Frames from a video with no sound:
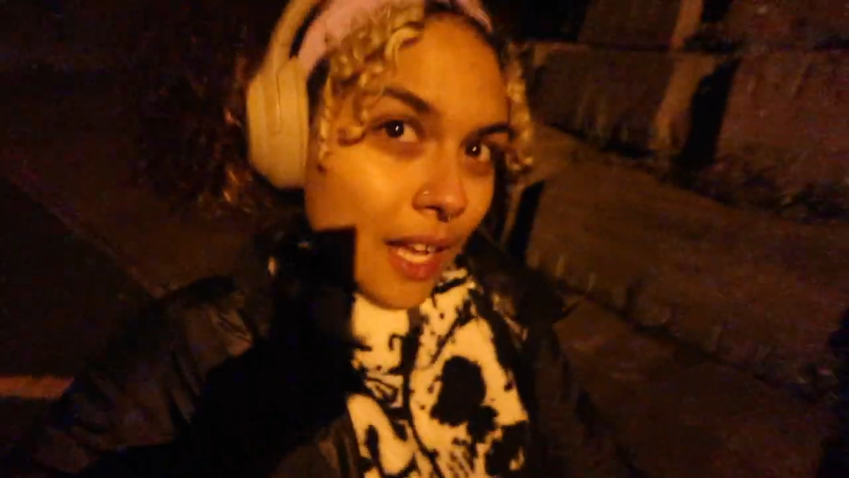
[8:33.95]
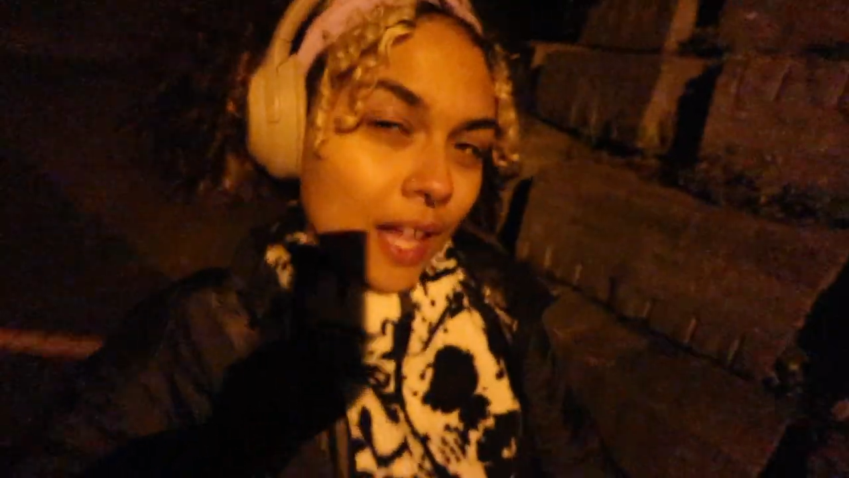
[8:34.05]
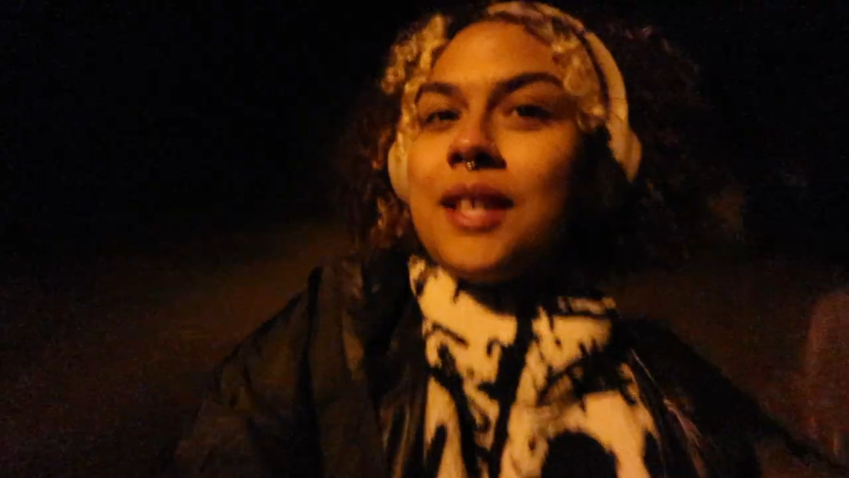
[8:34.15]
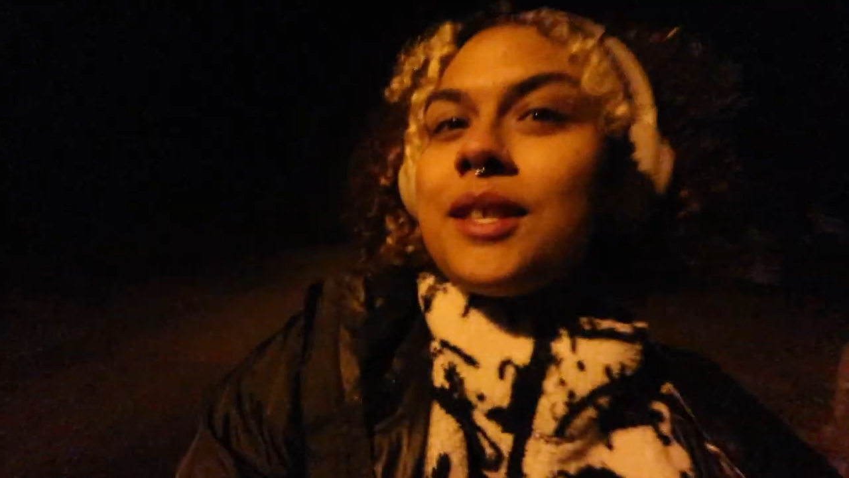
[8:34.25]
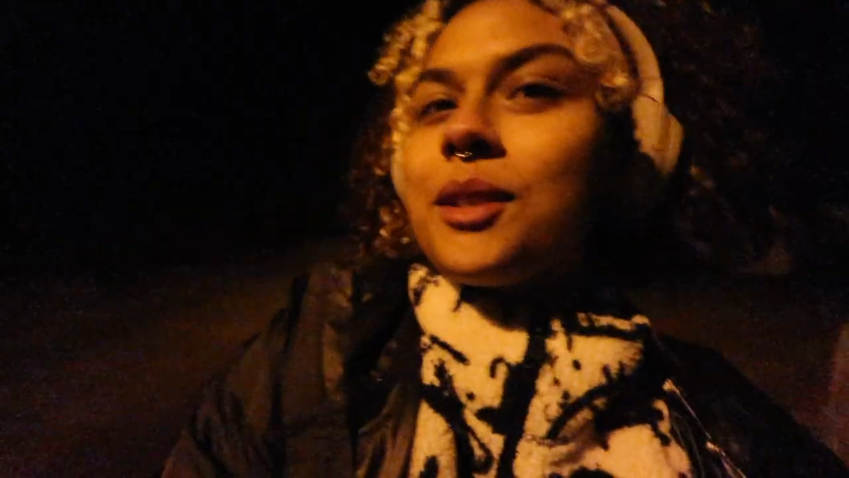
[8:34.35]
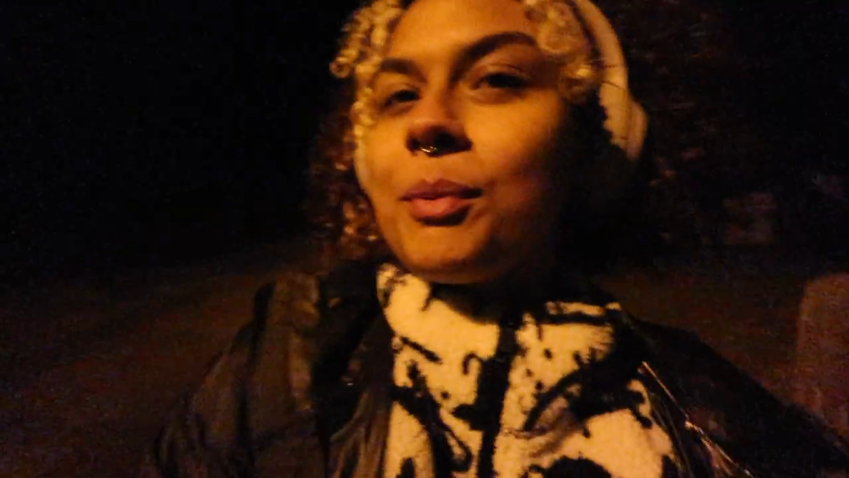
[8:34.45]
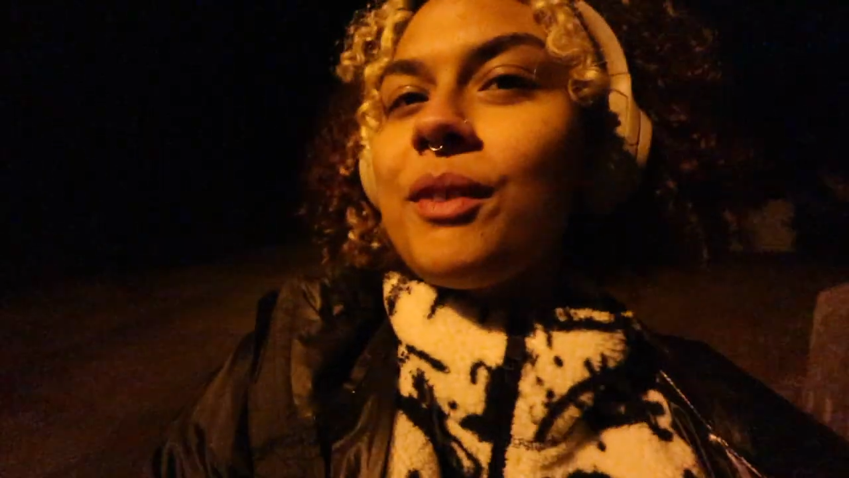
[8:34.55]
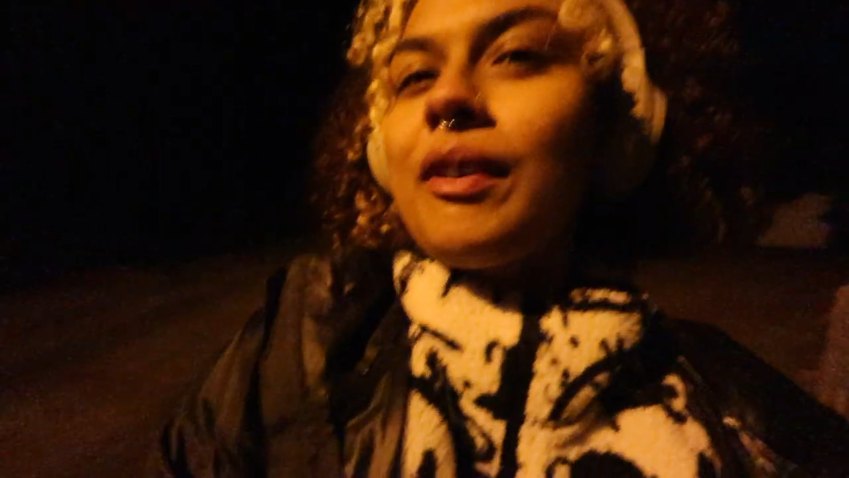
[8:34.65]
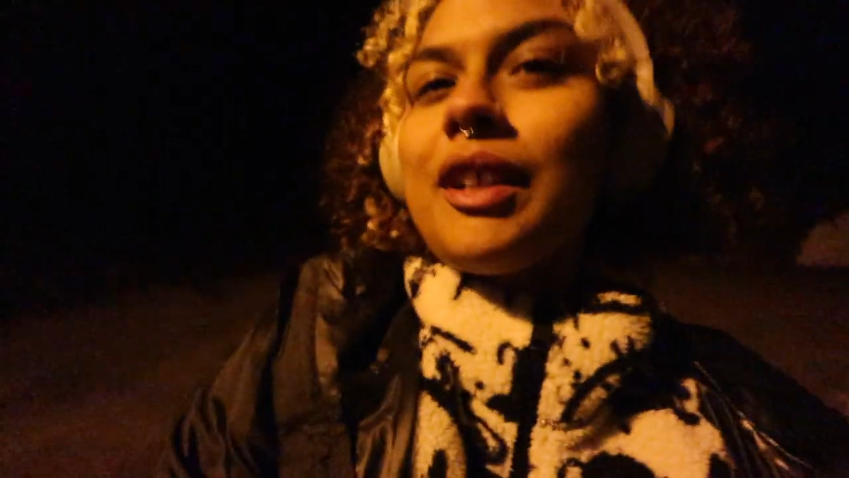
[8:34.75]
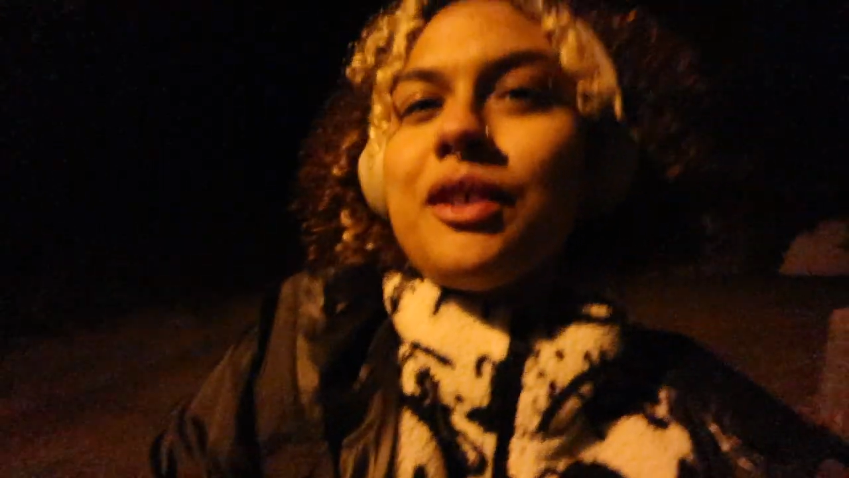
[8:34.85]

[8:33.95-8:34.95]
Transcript: Super fun,